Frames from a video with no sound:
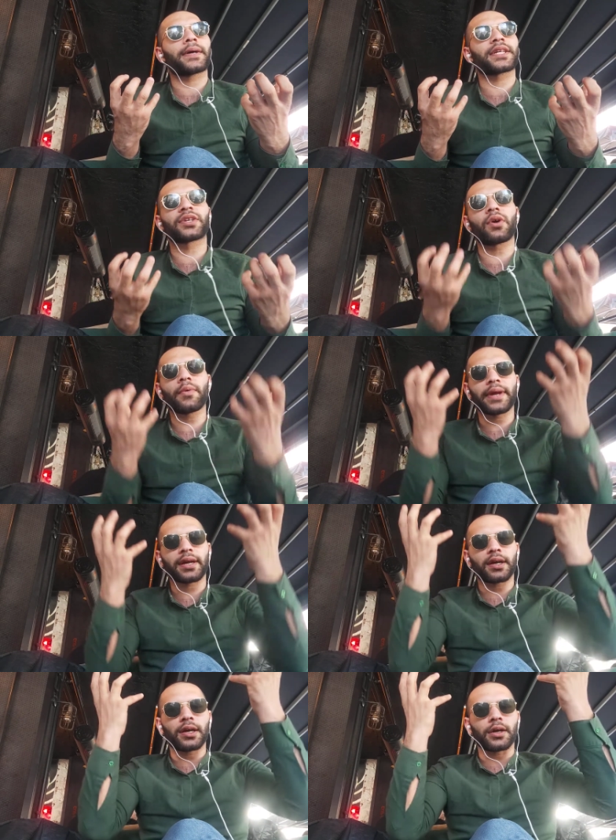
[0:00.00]

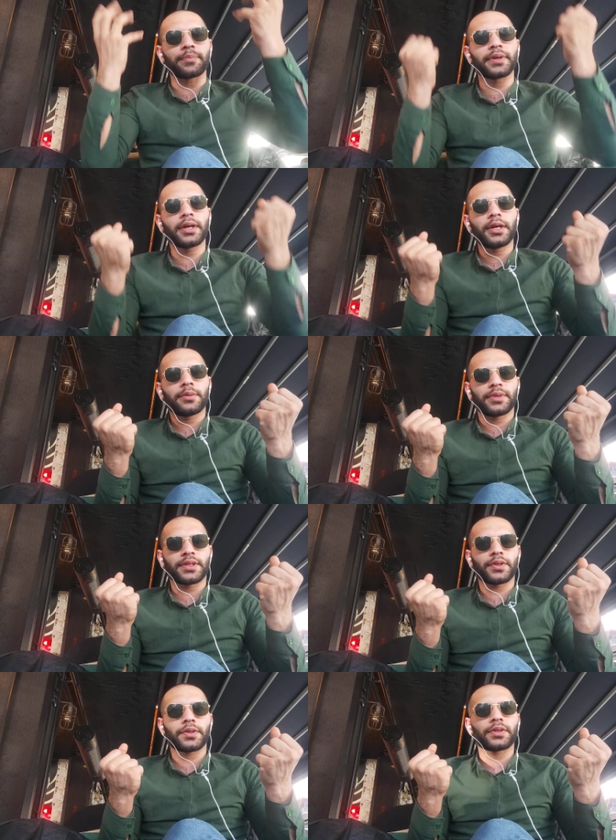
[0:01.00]
growing up,
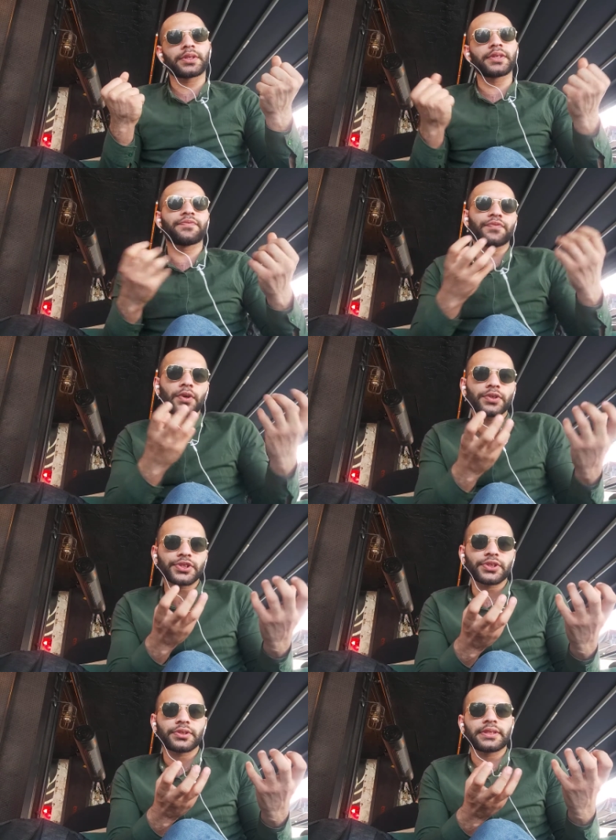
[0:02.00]
but the
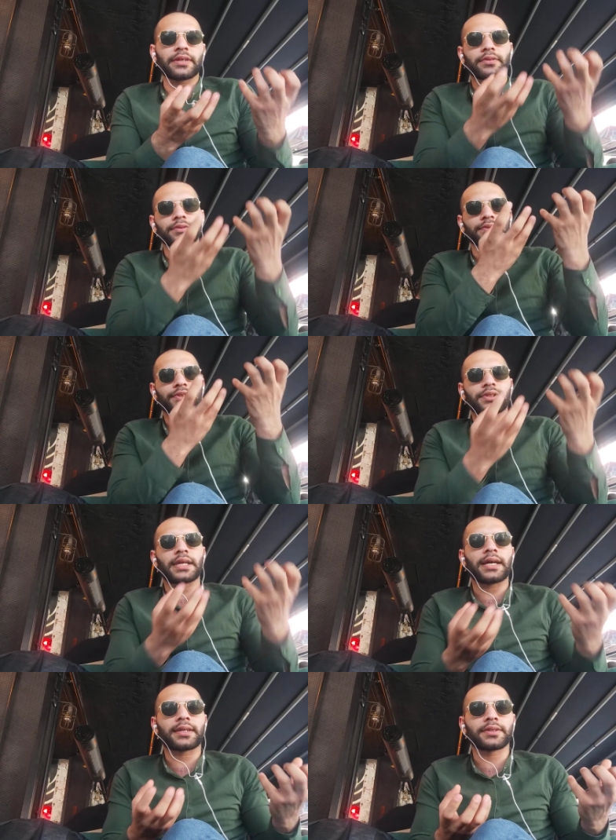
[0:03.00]
false neurons,
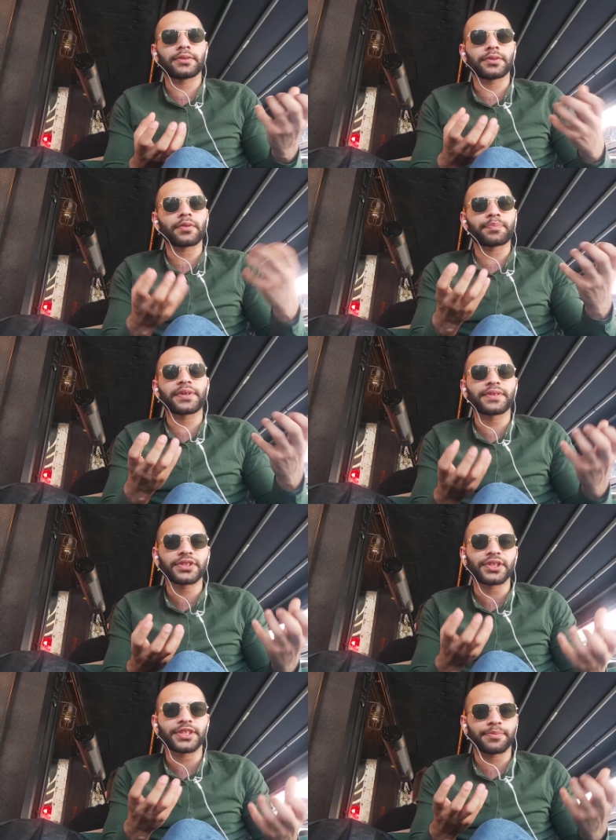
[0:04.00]
like your
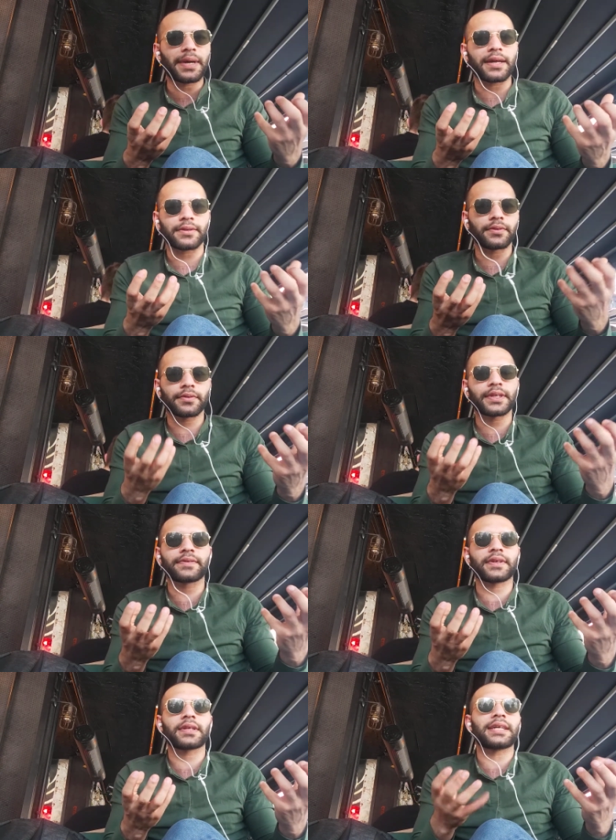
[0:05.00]
prediction is bad. You
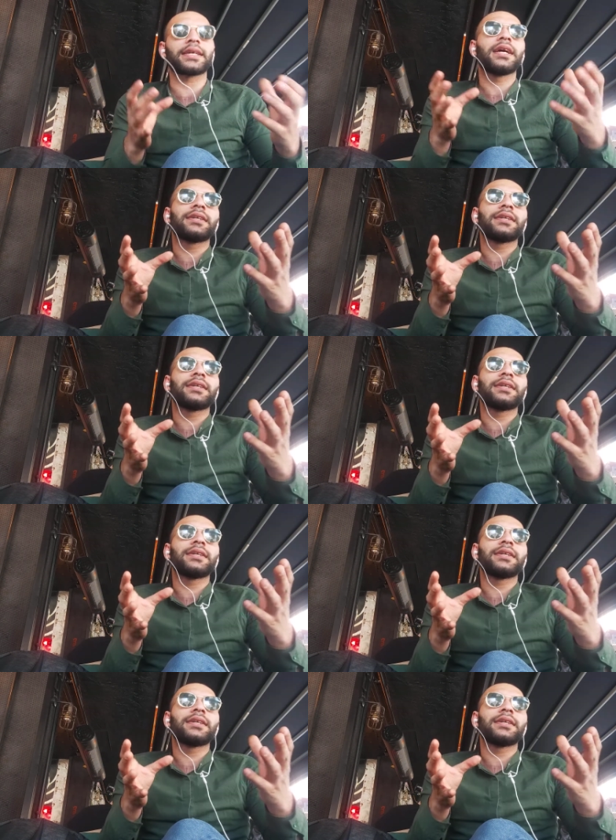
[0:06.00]
can think like